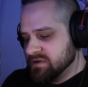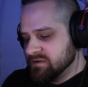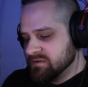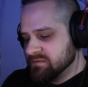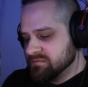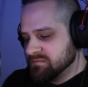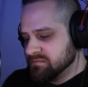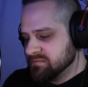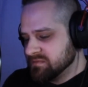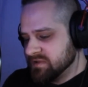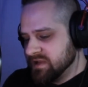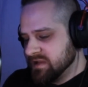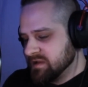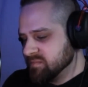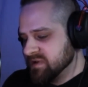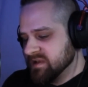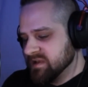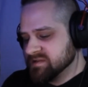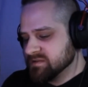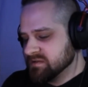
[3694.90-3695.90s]
like
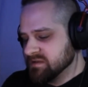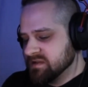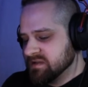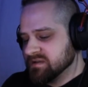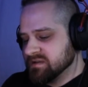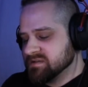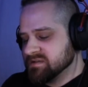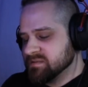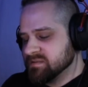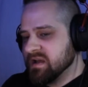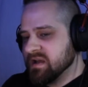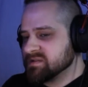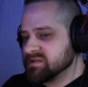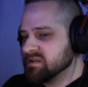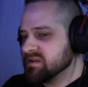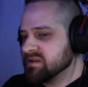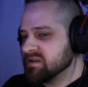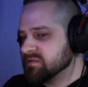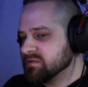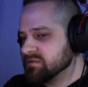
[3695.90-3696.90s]
basically get to max
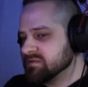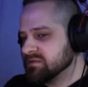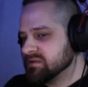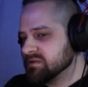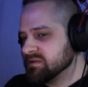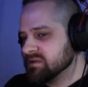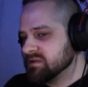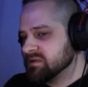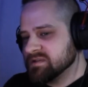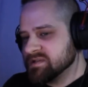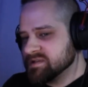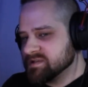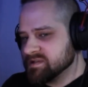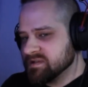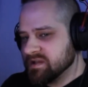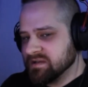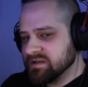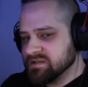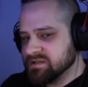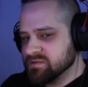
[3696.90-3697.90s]
level and then just
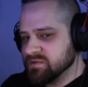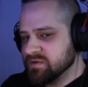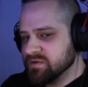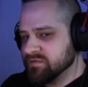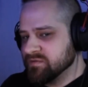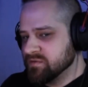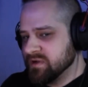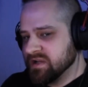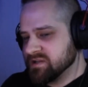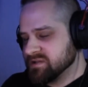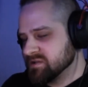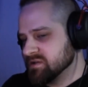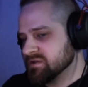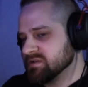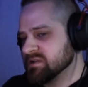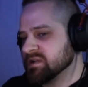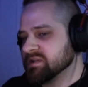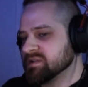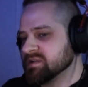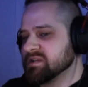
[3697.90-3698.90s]
like do a few extra
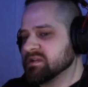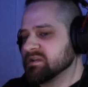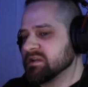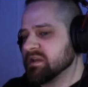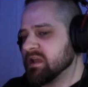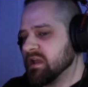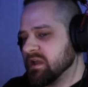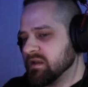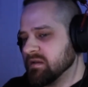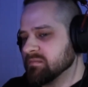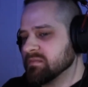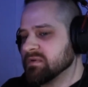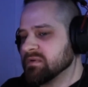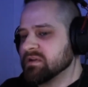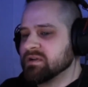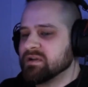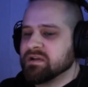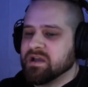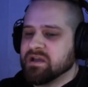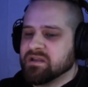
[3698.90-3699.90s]
things in game,
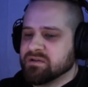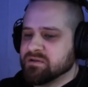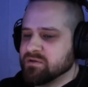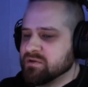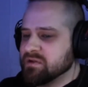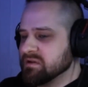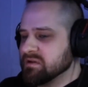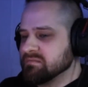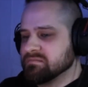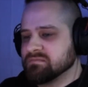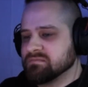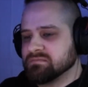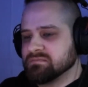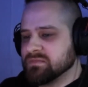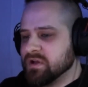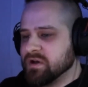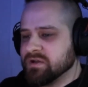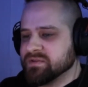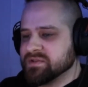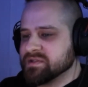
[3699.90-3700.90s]
and then you get
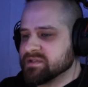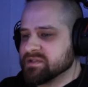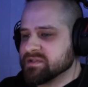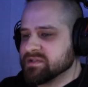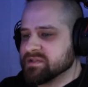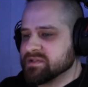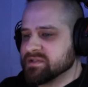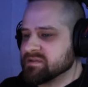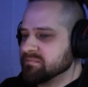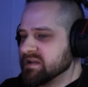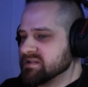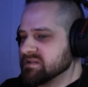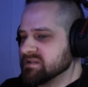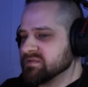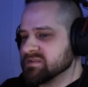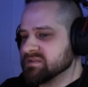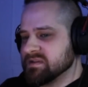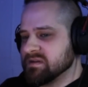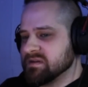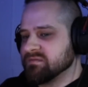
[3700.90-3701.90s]
all this massive
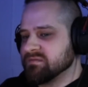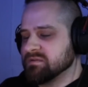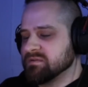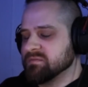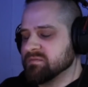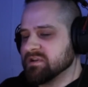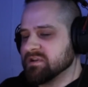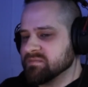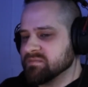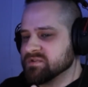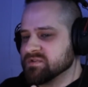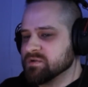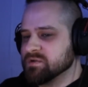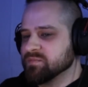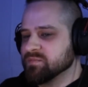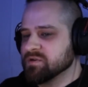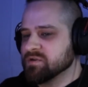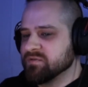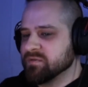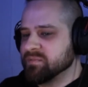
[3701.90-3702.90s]
stuff and you become super
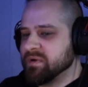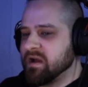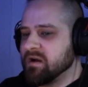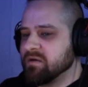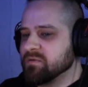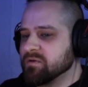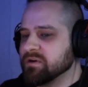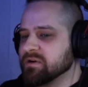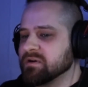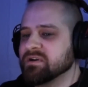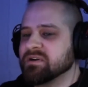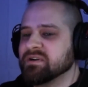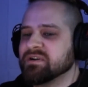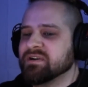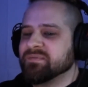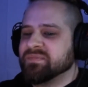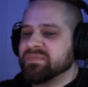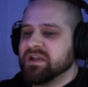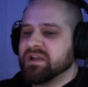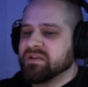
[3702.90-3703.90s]
overpowered,
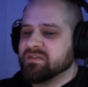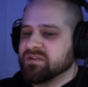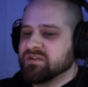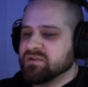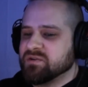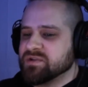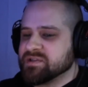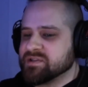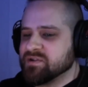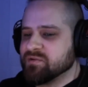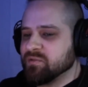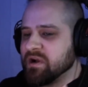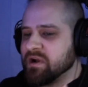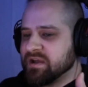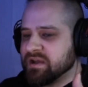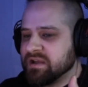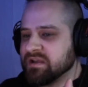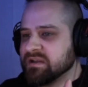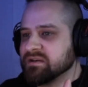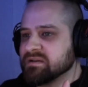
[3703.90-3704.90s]
and then you just
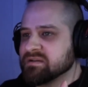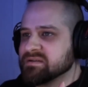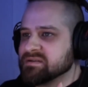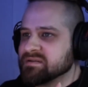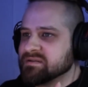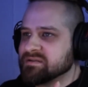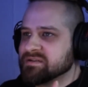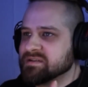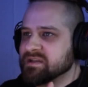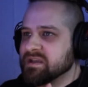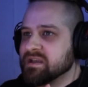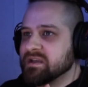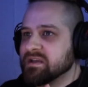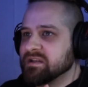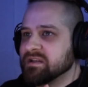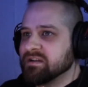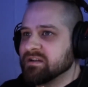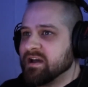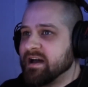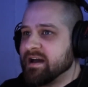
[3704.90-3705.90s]
grind to get
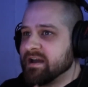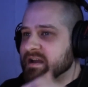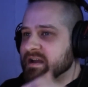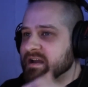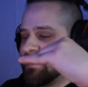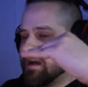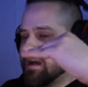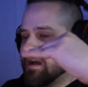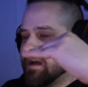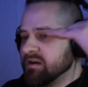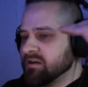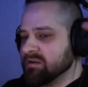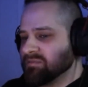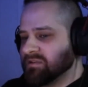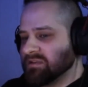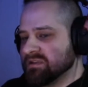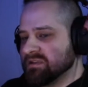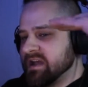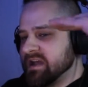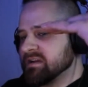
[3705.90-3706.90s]
higher and higher up the
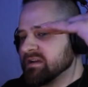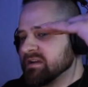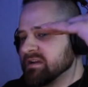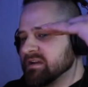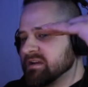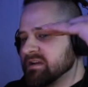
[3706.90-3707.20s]
ladder